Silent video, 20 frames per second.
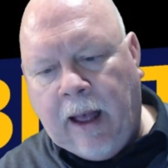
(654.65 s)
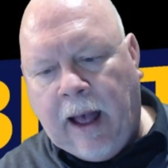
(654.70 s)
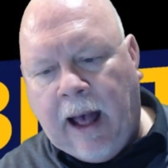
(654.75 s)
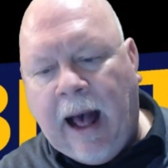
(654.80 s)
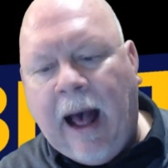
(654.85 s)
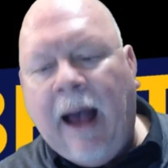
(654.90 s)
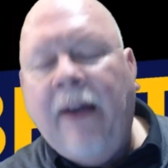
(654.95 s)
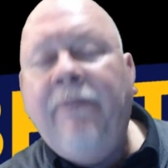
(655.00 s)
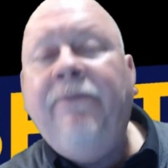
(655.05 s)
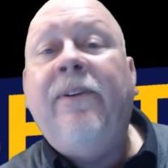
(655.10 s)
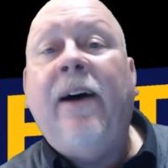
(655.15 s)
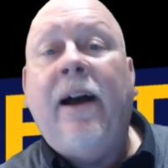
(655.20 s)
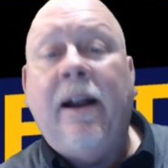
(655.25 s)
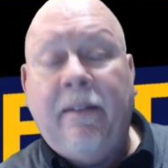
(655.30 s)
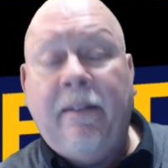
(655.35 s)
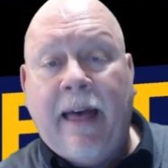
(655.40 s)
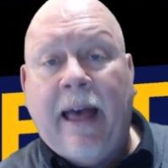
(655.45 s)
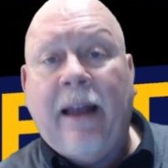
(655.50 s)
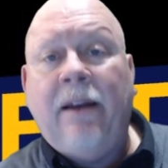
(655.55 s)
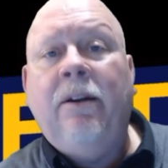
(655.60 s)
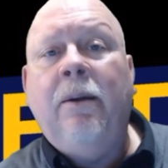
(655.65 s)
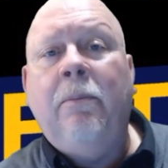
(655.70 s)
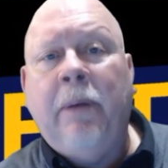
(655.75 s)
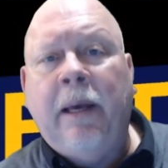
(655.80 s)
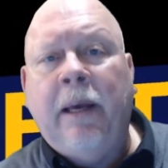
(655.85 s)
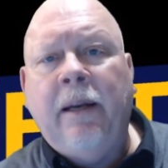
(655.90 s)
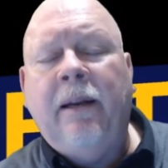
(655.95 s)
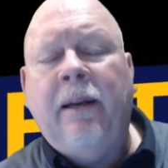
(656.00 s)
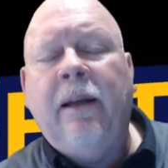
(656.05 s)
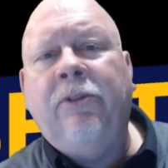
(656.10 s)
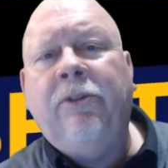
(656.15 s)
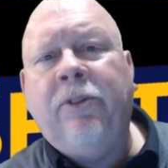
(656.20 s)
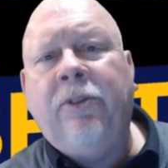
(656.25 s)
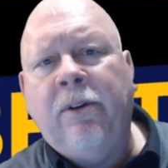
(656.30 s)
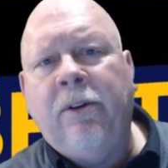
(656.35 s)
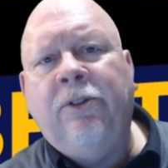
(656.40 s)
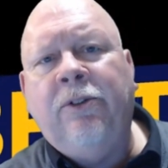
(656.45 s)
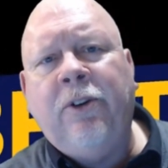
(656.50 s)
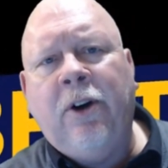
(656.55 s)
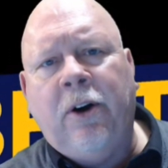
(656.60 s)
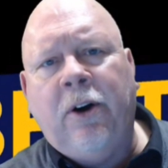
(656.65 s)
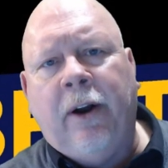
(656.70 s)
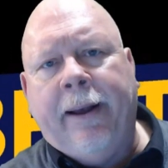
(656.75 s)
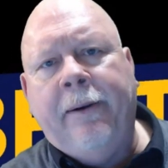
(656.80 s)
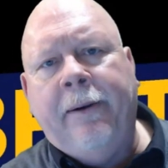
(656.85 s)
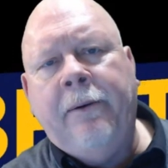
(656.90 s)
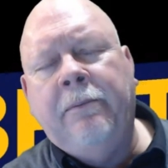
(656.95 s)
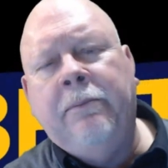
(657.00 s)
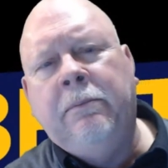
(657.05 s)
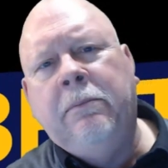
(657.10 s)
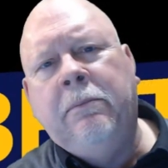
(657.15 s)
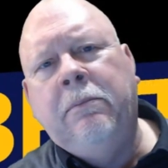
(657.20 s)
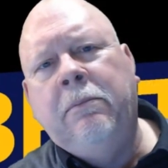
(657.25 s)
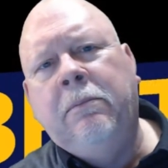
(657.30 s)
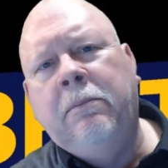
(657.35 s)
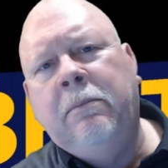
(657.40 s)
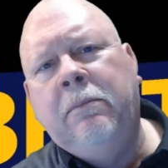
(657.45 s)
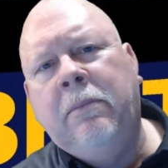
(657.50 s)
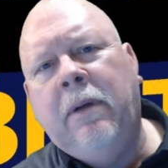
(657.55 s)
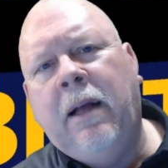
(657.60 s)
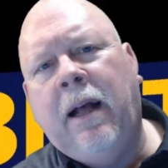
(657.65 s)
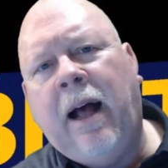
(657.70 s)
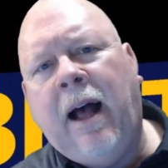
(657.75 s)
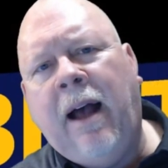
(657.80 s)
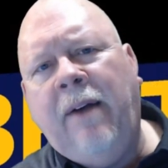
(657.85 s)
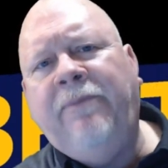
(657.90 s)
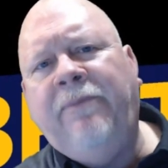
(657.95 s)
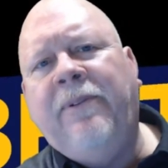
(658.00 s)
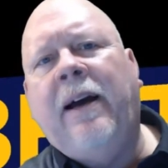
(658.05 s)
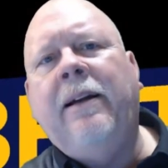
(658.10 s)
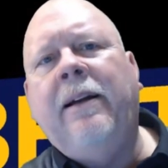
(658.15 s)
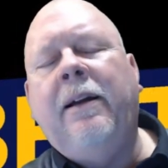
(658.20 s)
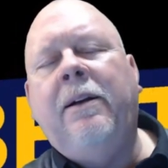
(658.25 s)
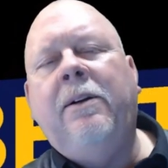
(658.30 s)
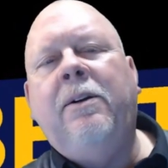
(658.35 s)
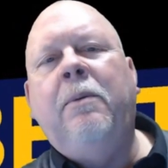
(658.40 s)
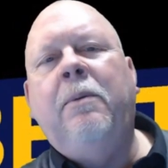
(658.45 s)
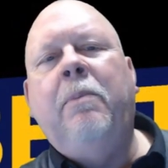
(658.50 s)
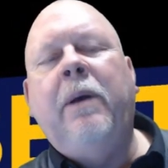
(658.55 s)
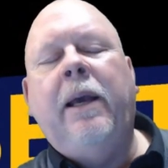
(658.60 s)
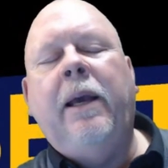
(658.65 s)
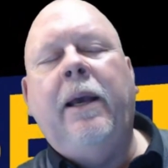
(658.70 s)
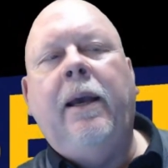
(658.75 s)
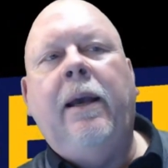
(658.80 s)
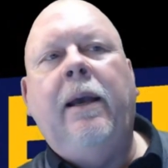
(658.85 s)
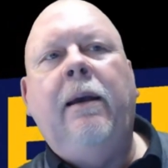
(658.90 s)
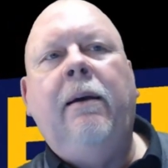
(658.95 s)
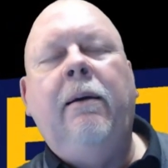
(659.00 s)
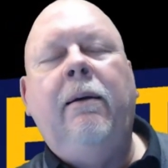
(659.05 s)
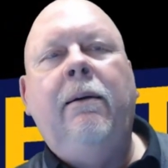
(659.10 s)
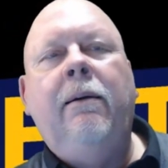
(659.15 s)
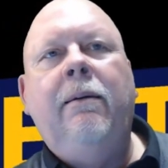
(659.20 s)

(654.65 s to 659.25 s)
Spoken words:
I find that to be disconcerting. I find it to be